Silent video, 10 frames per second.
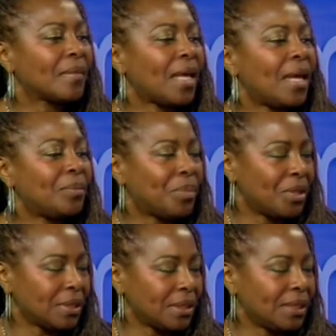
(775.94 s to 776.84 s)
at
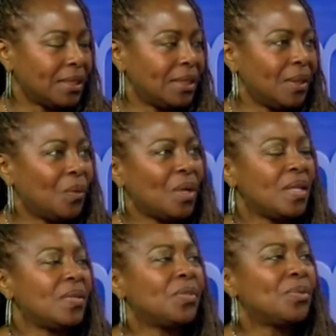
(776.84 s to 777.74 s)
Berkeley
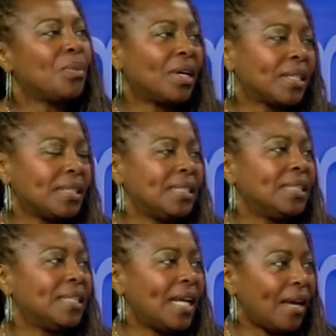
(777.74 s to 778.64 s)
was marketing
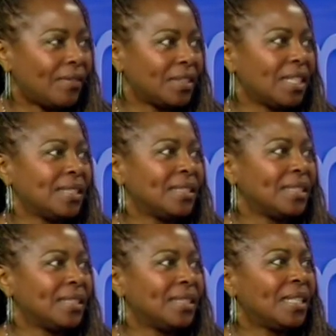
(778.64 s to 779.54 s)
and
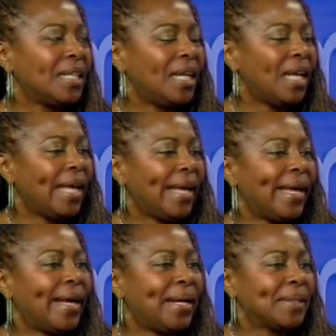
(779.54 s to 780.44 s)
advertising.
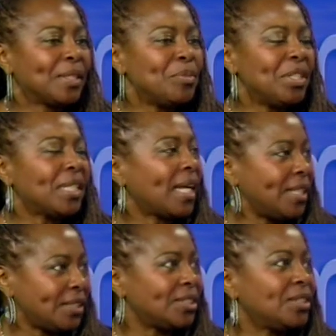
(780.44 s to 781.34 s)
Uh,
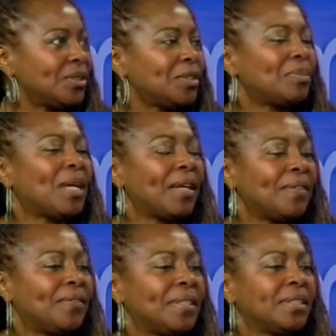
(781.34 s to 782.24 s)
communications was my
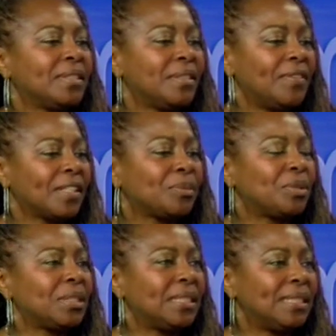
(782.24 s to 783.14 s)
field of
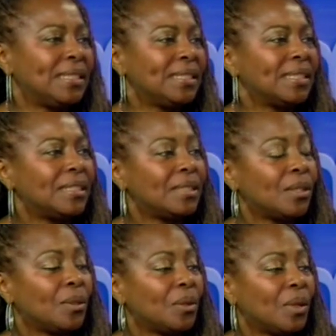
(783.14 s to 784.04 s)
expertise, and so
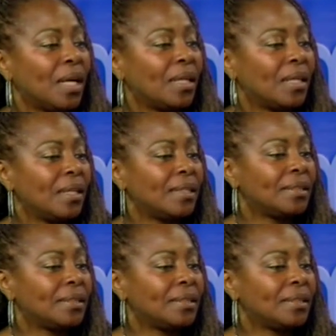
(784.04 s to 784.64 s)
I, I,